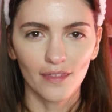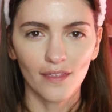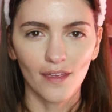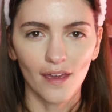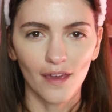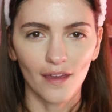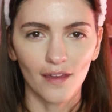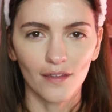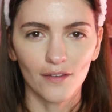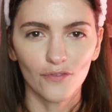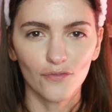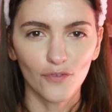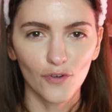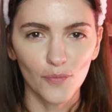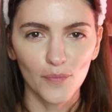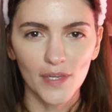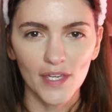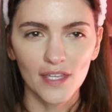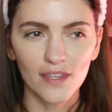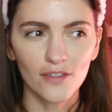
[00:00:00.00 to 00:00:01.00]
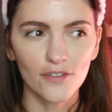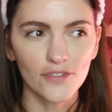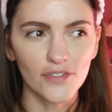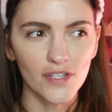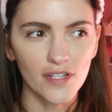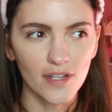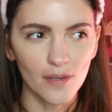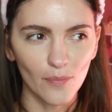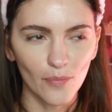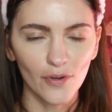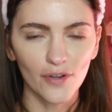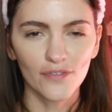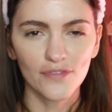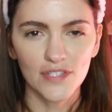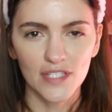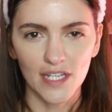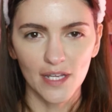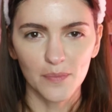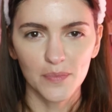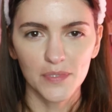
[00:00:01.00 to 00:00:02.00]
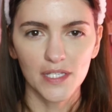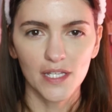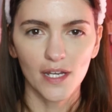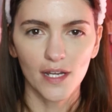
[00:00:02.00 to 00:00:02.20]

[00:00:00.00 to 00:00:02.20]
and for me, there's a number of steps that